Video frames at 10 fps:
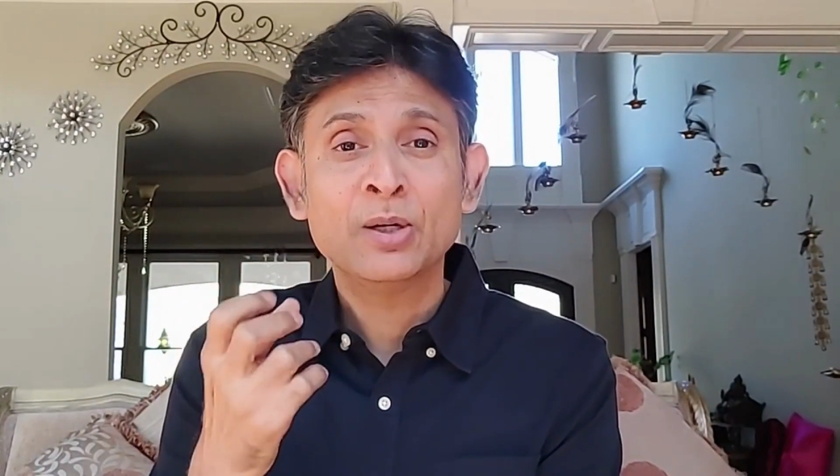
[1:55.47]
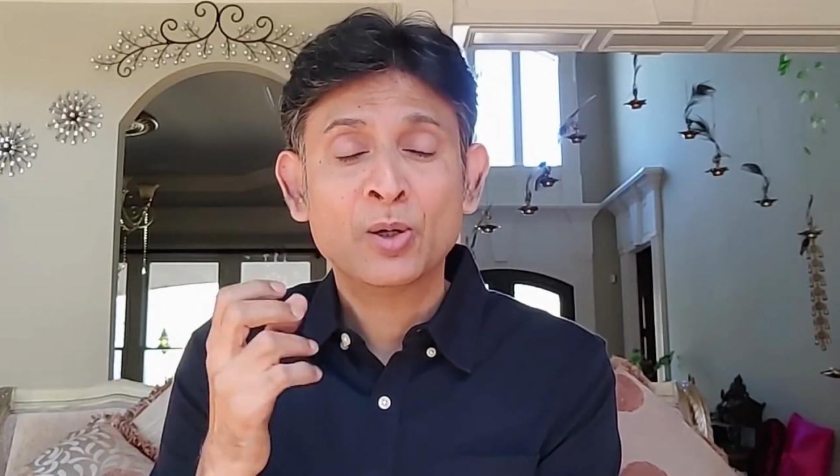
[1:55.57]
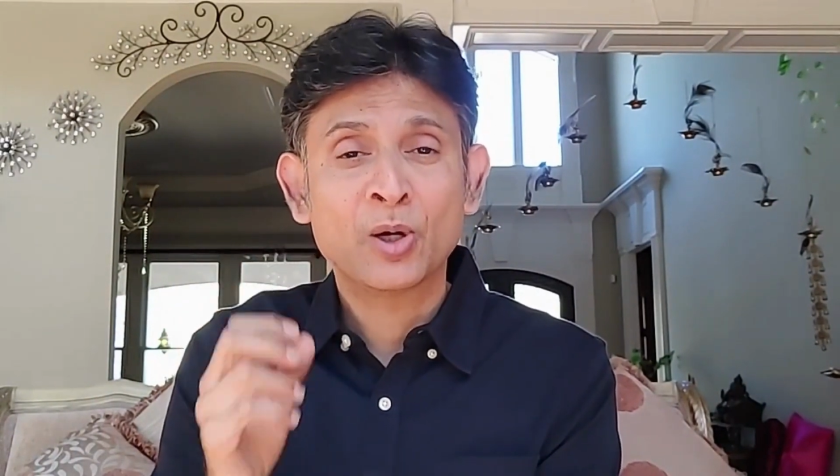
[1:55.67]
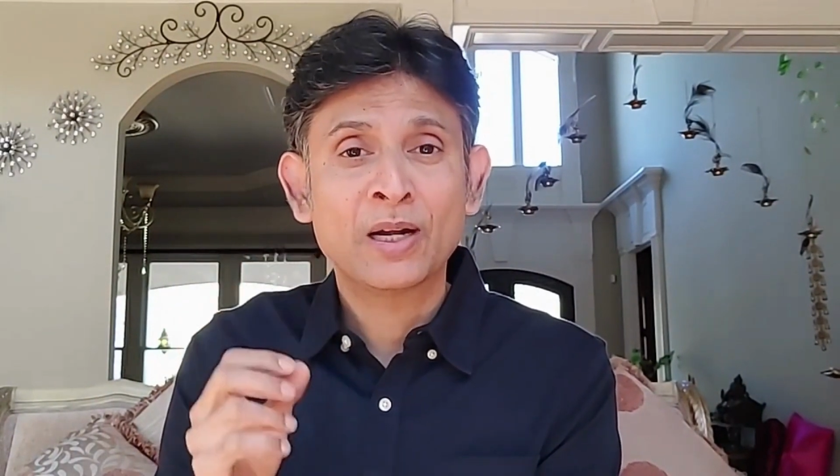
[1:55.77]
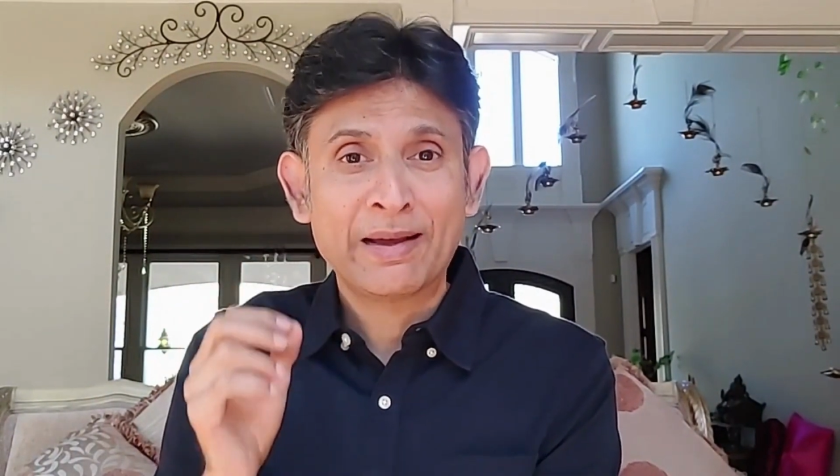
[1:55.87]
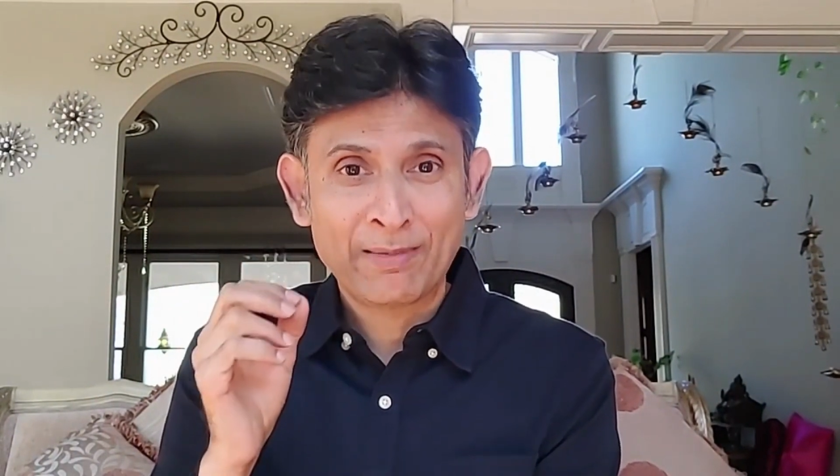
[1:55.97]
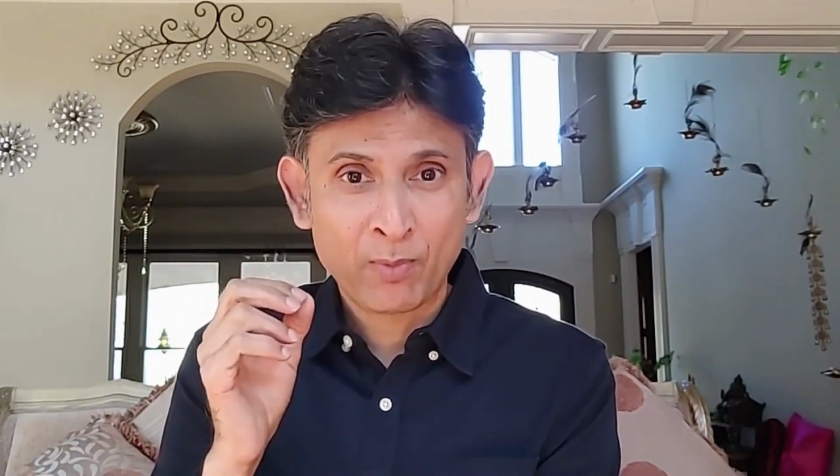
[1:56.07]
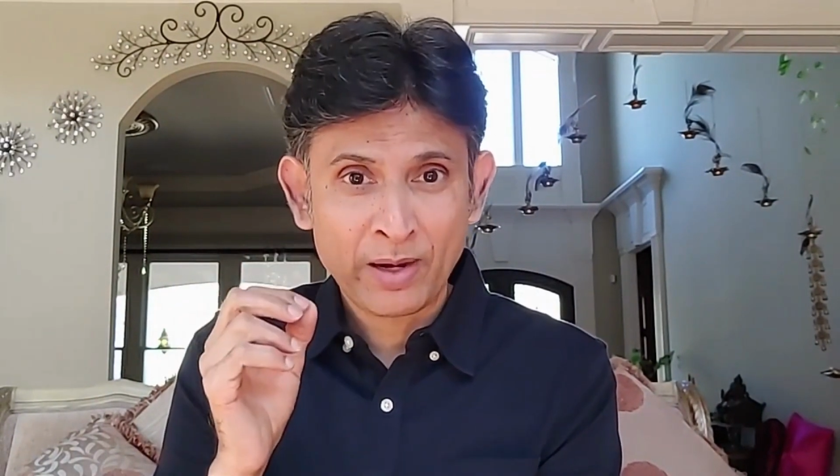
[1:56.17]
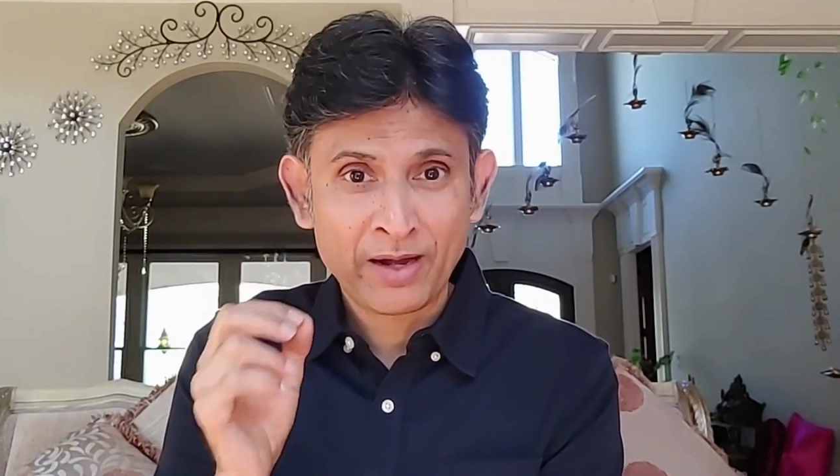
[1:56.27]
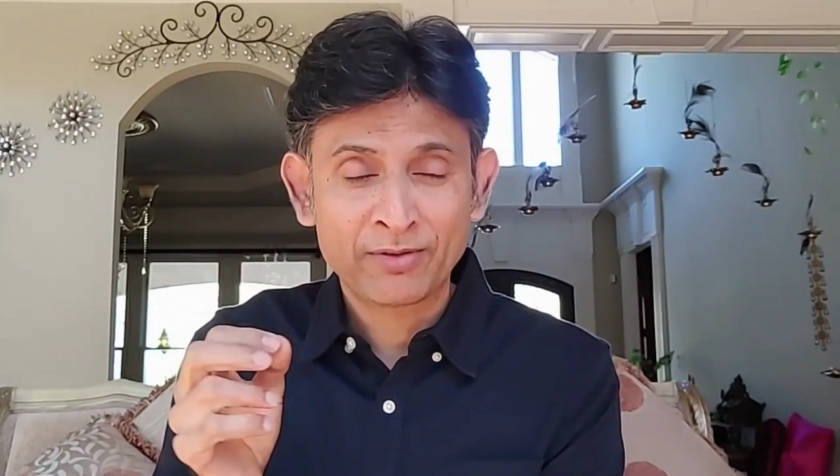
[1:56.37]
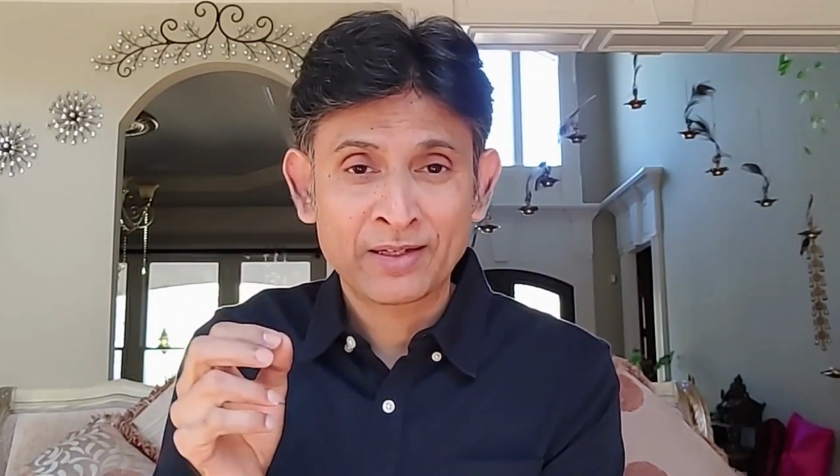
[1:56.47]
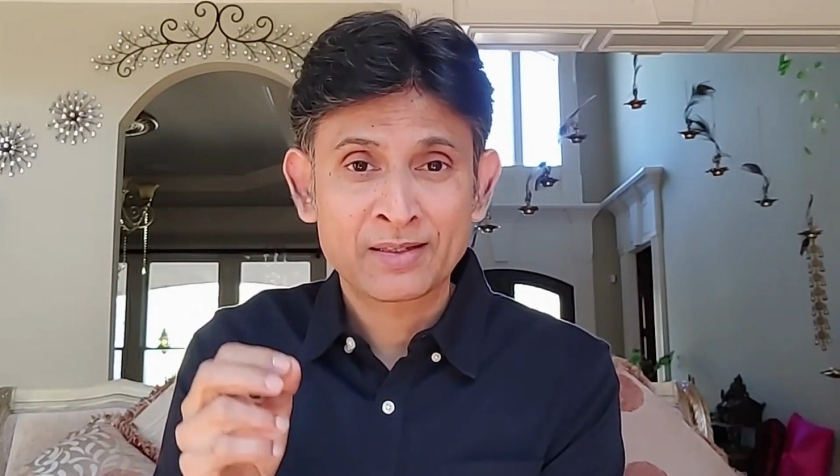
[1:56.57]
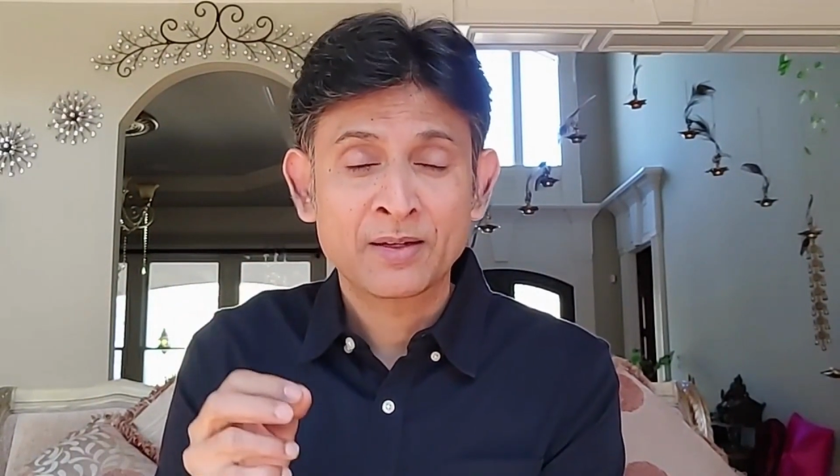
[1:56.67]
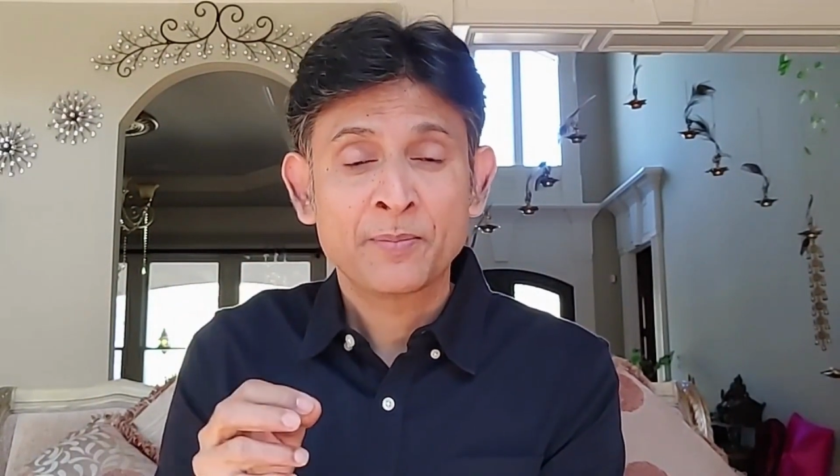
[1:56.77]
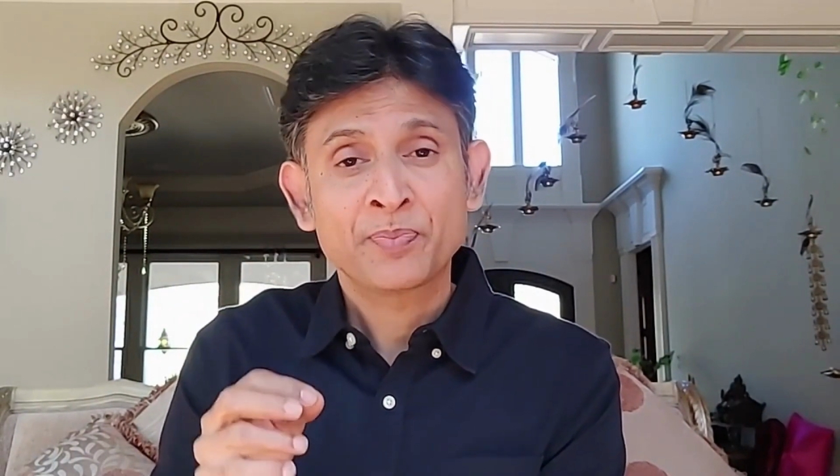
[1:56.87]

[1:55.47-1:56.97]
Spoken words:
called awareness.